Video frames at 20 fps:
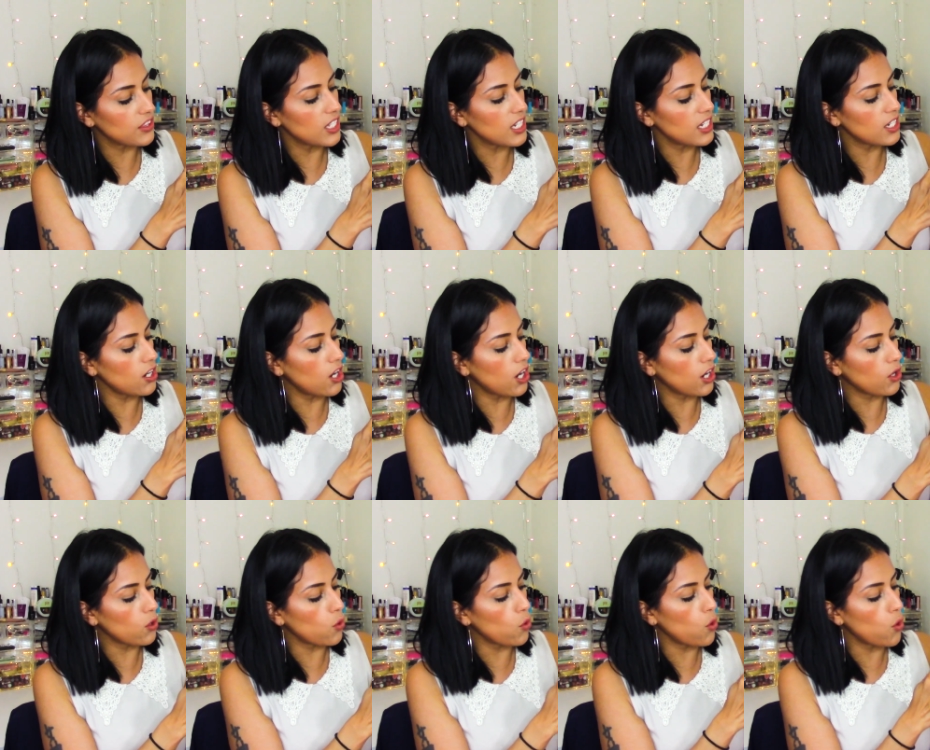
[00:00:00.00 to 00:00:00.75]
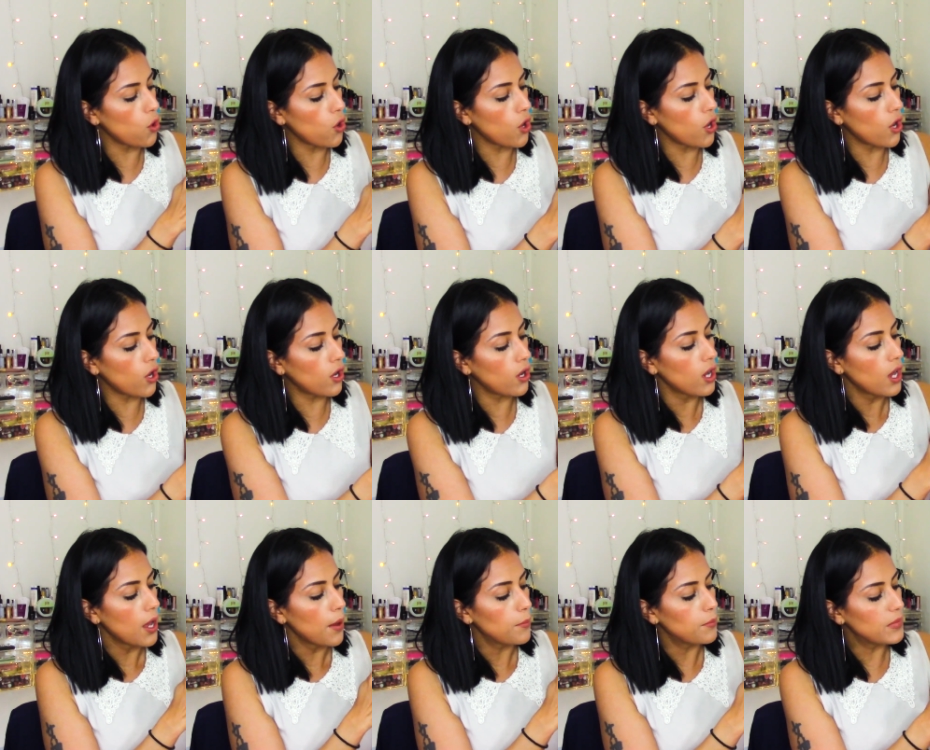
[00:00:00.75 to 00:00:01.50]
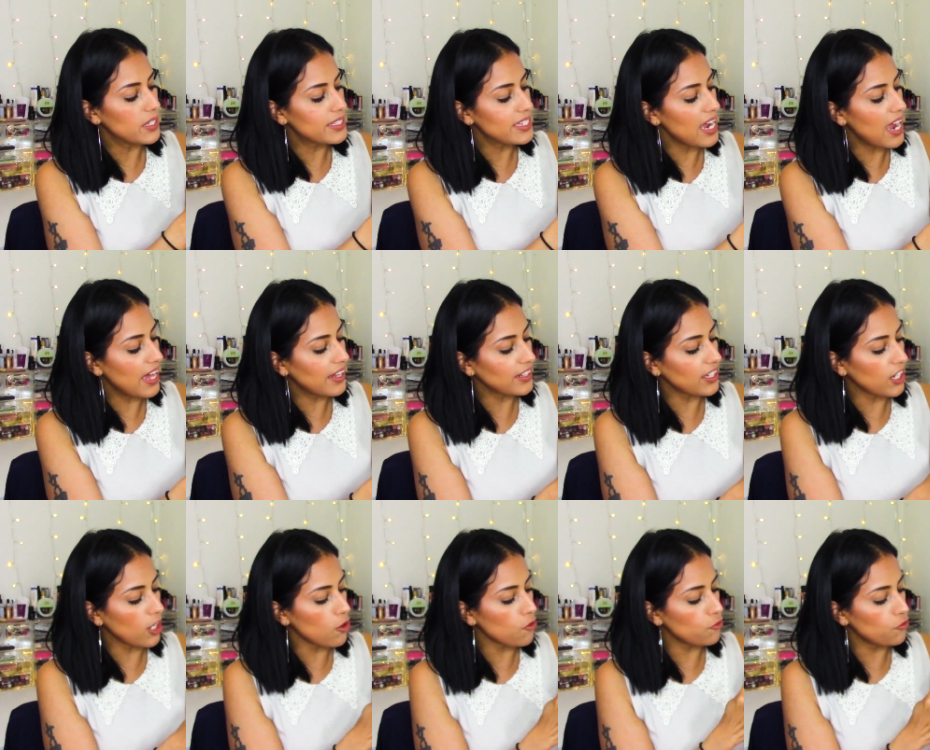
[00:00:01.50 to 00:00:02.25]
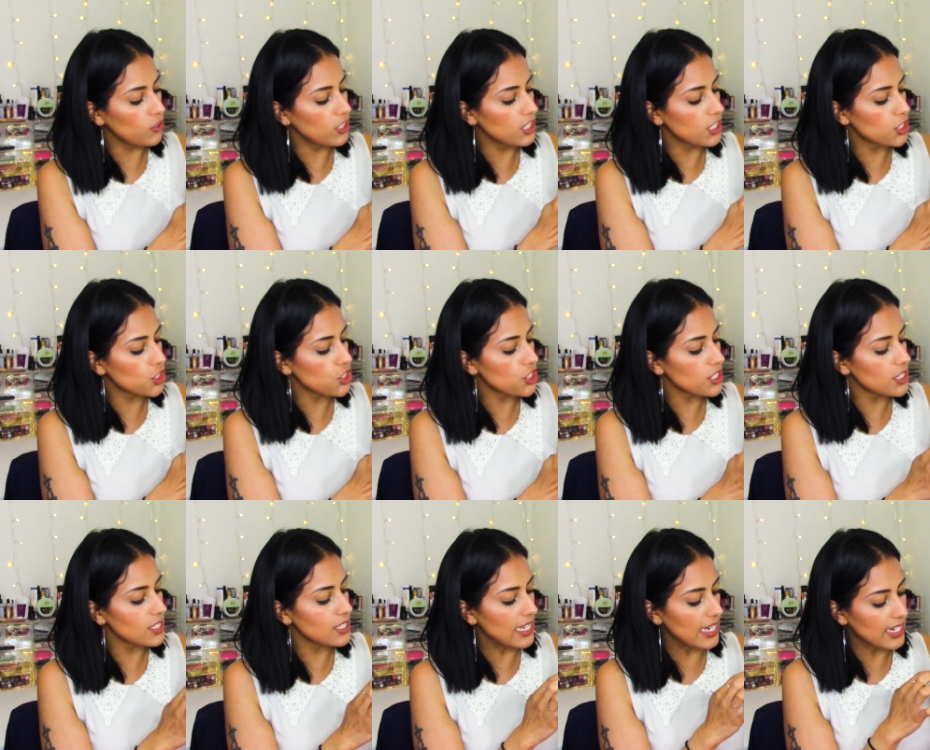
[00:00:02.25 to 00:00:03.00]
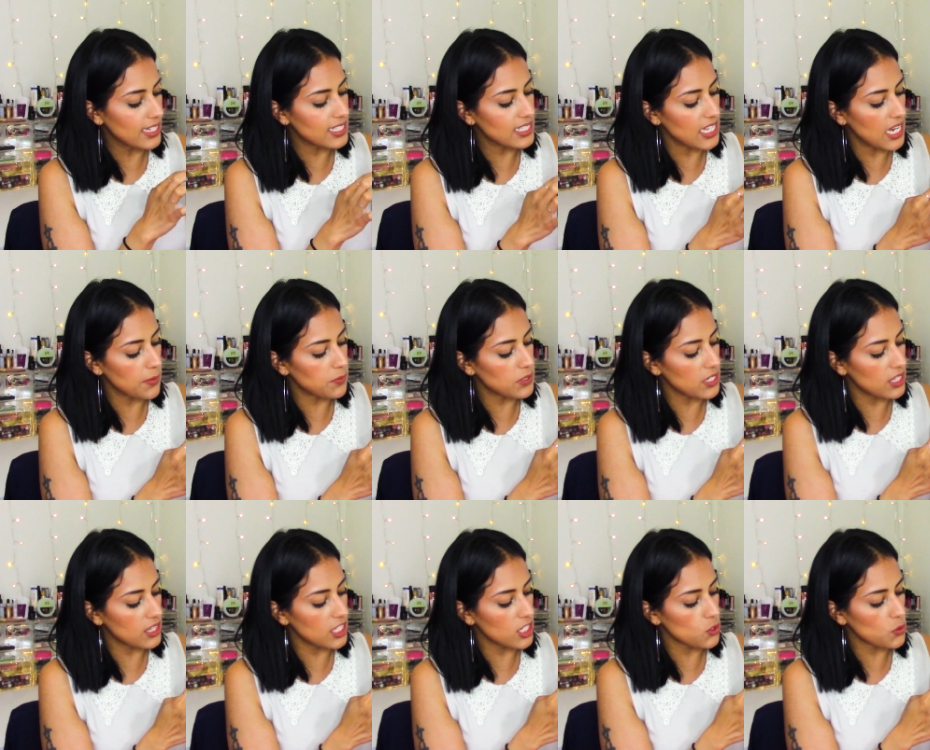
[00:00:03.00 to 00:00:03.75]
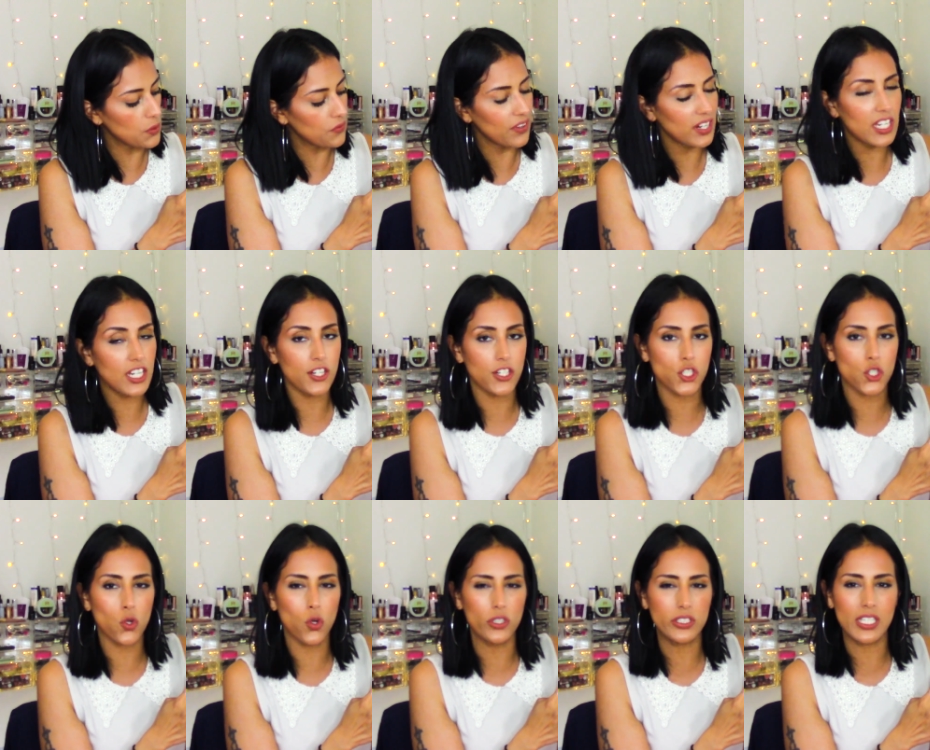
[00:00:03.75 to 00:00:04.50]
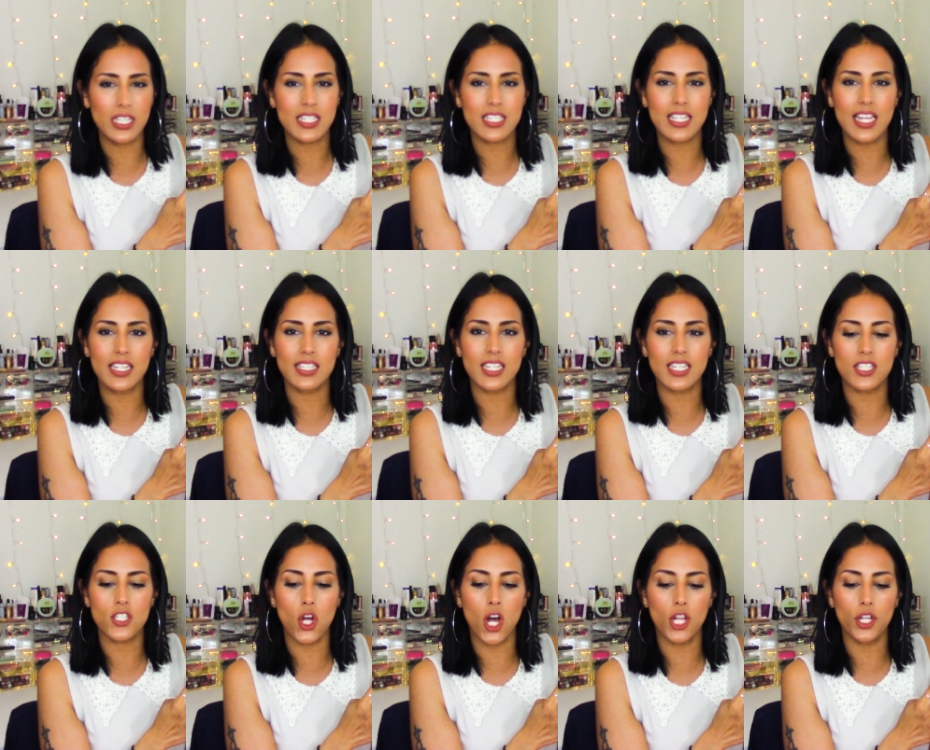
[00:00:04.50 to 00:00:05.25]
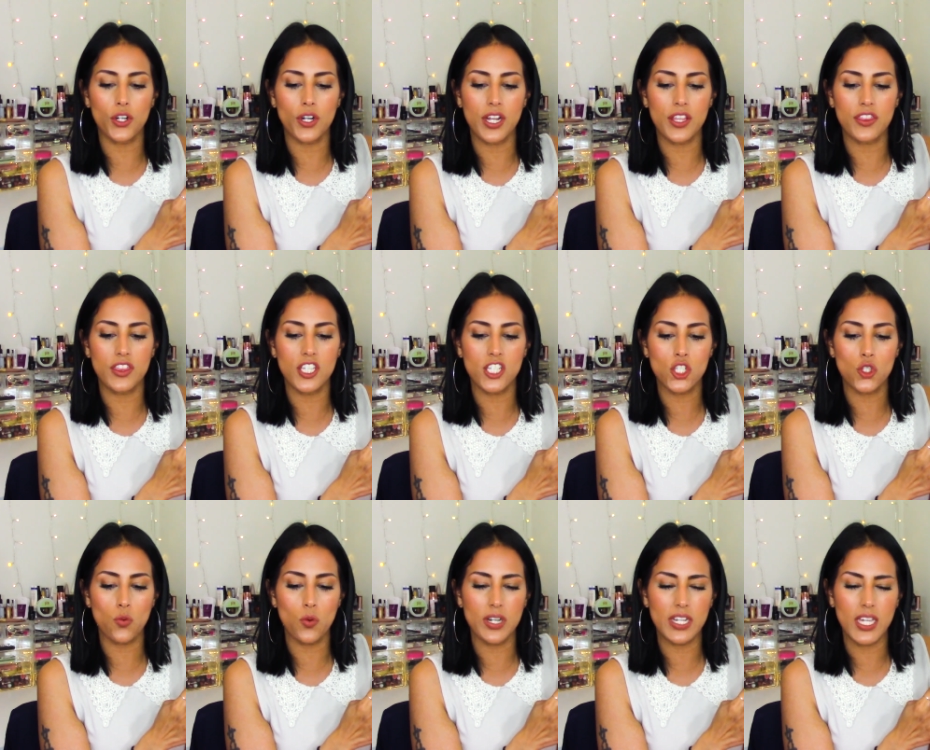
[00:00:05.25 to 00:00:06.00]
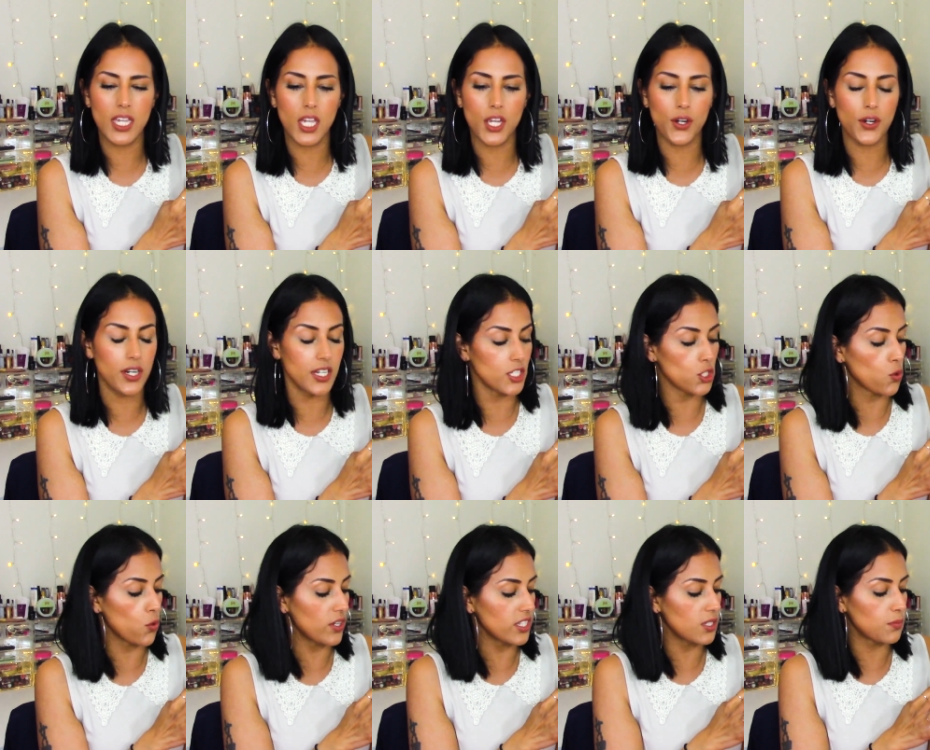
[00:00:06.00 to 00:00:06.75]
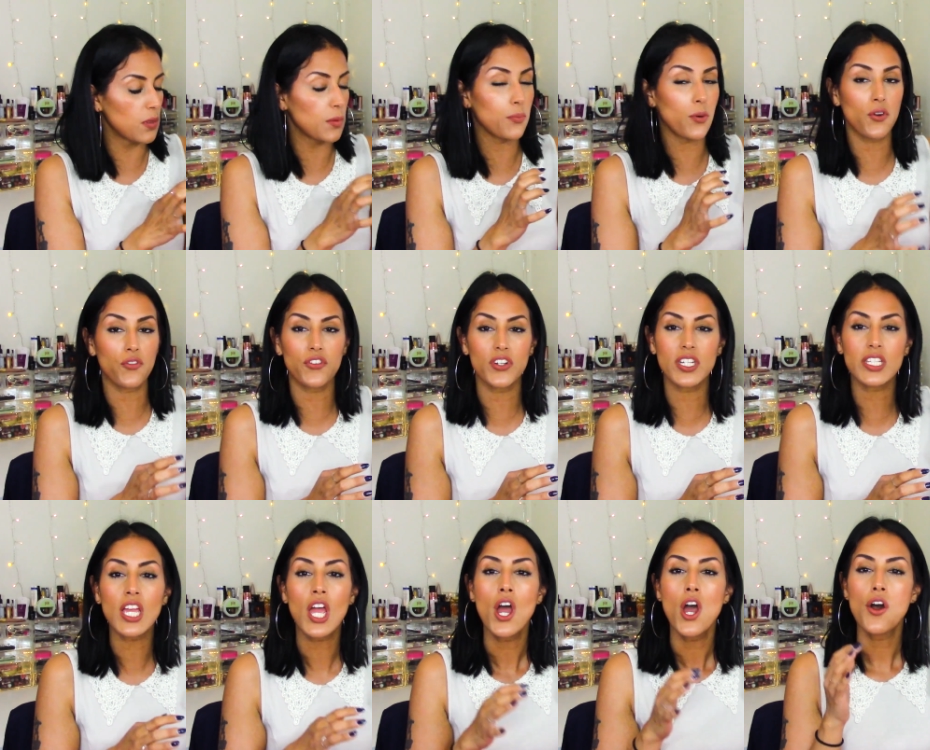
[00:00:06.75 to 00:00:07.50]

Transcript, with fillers: They are all metallic finishes, except this one right here is called Sand Dollar, and this one here is going to be perfect